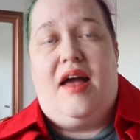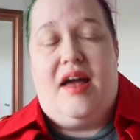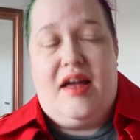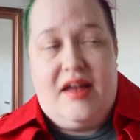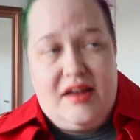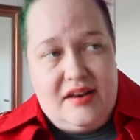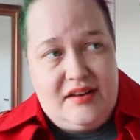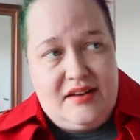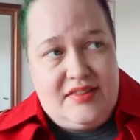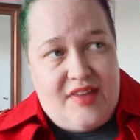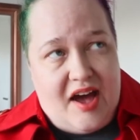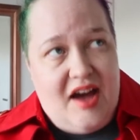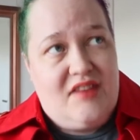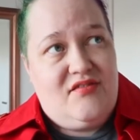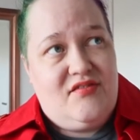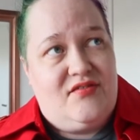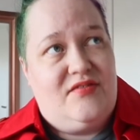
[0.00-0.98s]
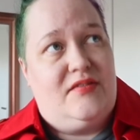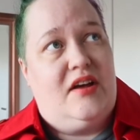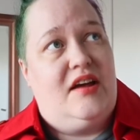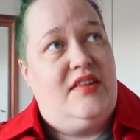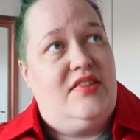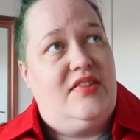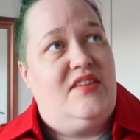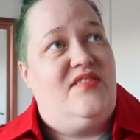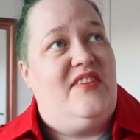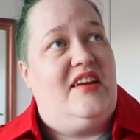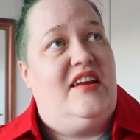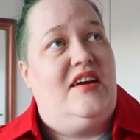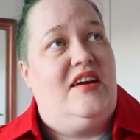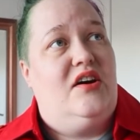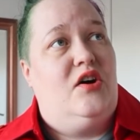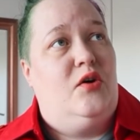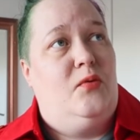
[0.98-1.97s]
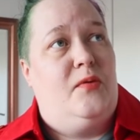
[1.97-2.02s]
in the
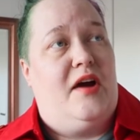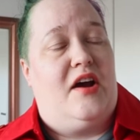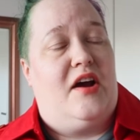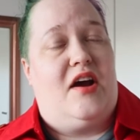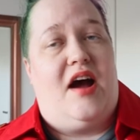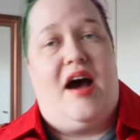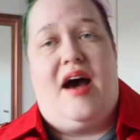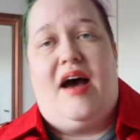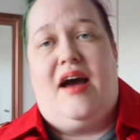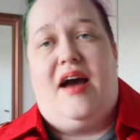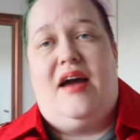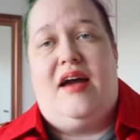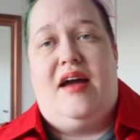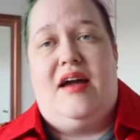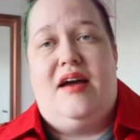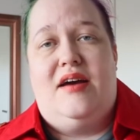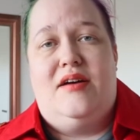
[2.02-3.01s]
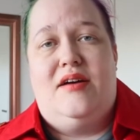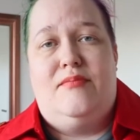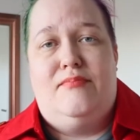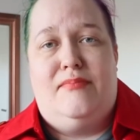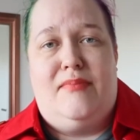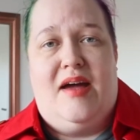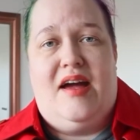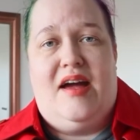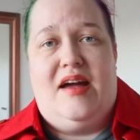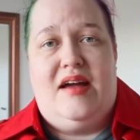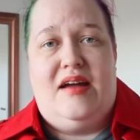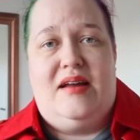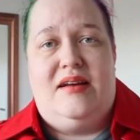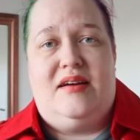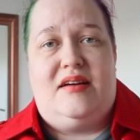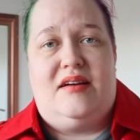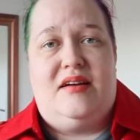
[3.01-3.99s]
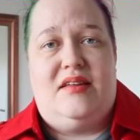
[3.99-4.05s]
video where I
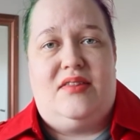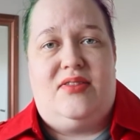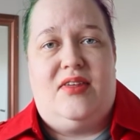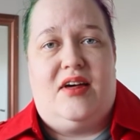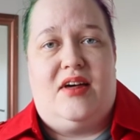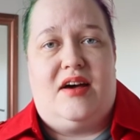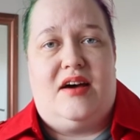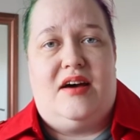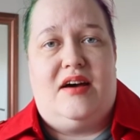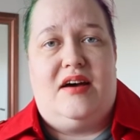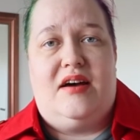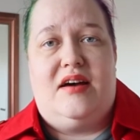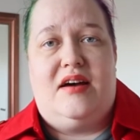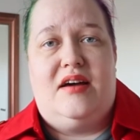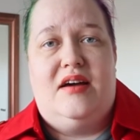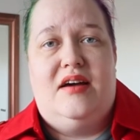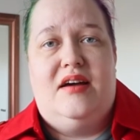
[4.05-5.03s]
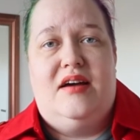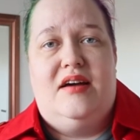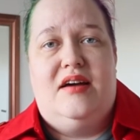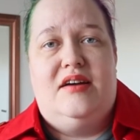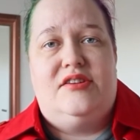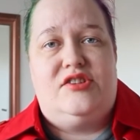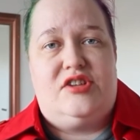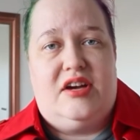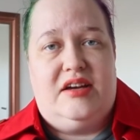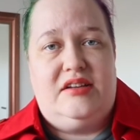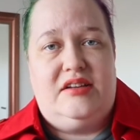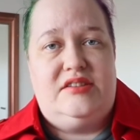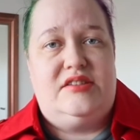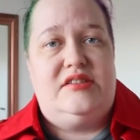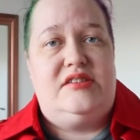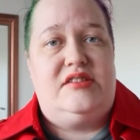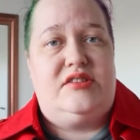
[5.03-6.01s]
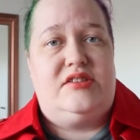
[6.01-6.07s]
made the
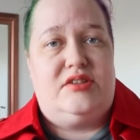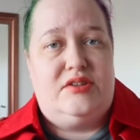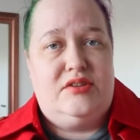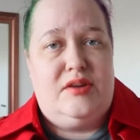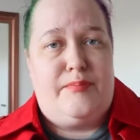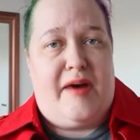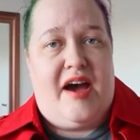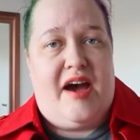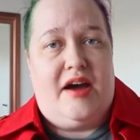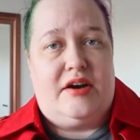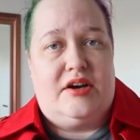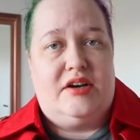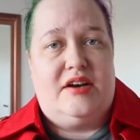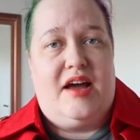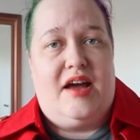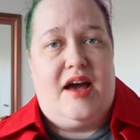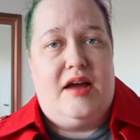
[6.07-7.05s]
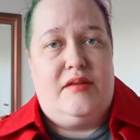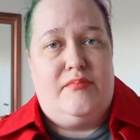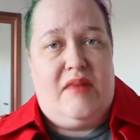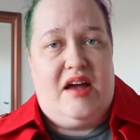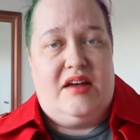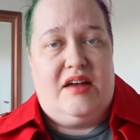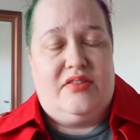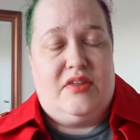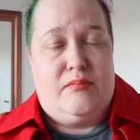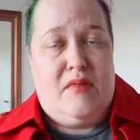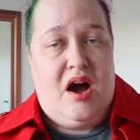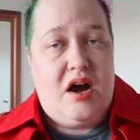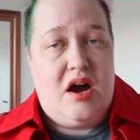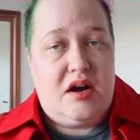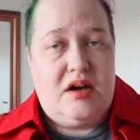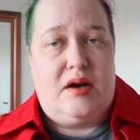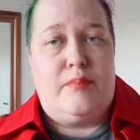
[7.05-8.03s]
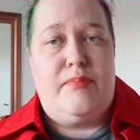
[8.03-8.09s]
changes to the pattern and made the
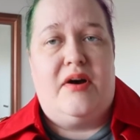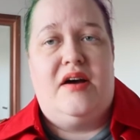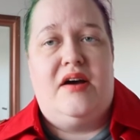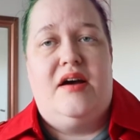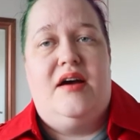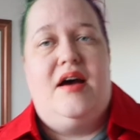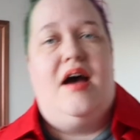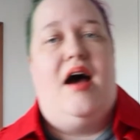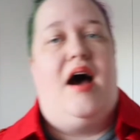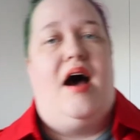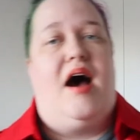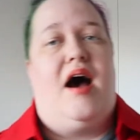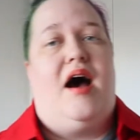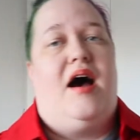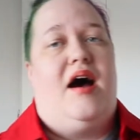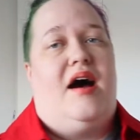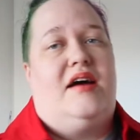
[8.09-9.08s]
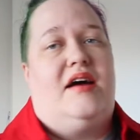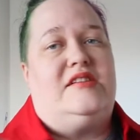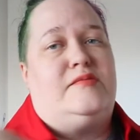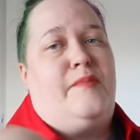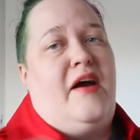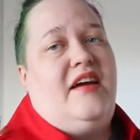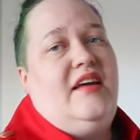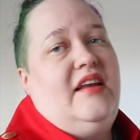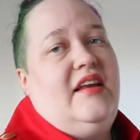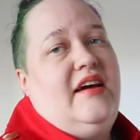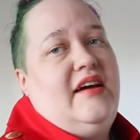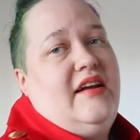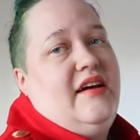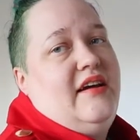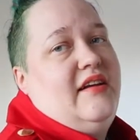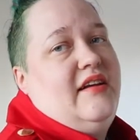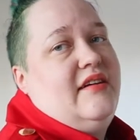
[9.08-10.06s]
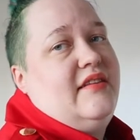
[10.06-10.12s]
mock-up, I
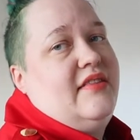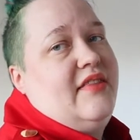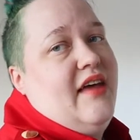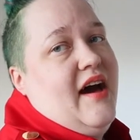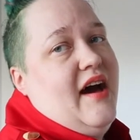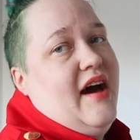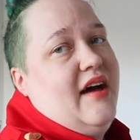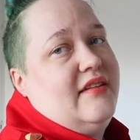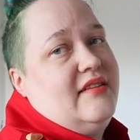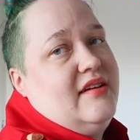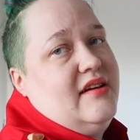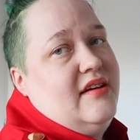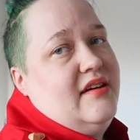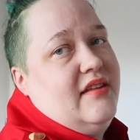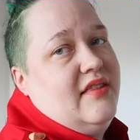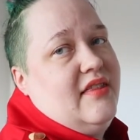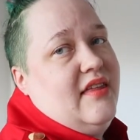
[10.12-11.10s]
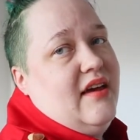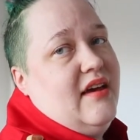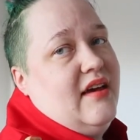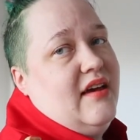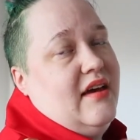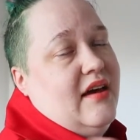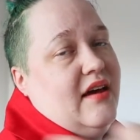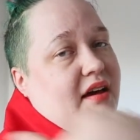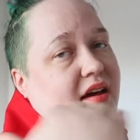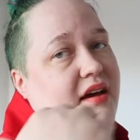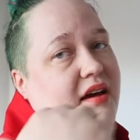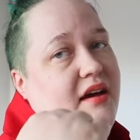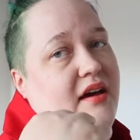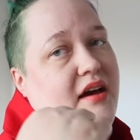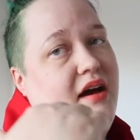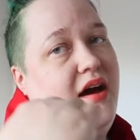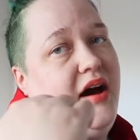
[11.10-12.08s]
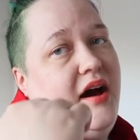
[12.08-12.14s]
speculated that the
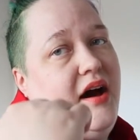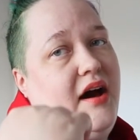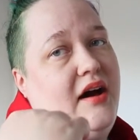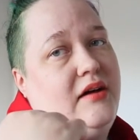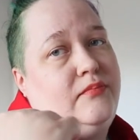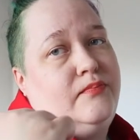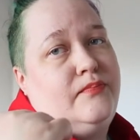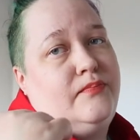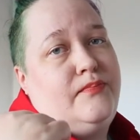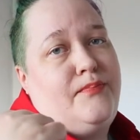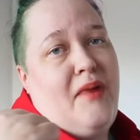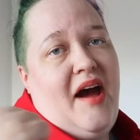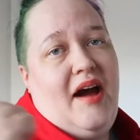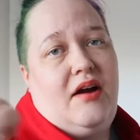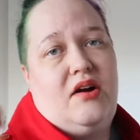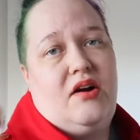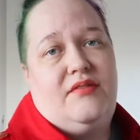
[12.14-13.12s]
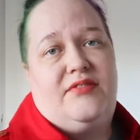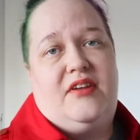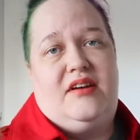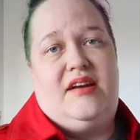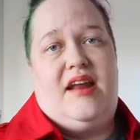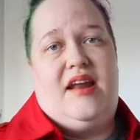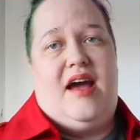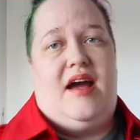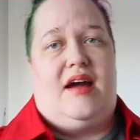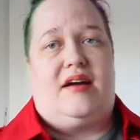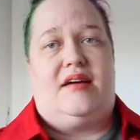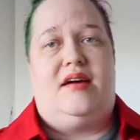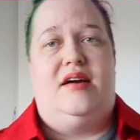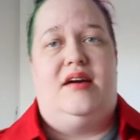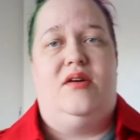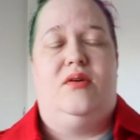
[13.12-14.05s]
back of the neck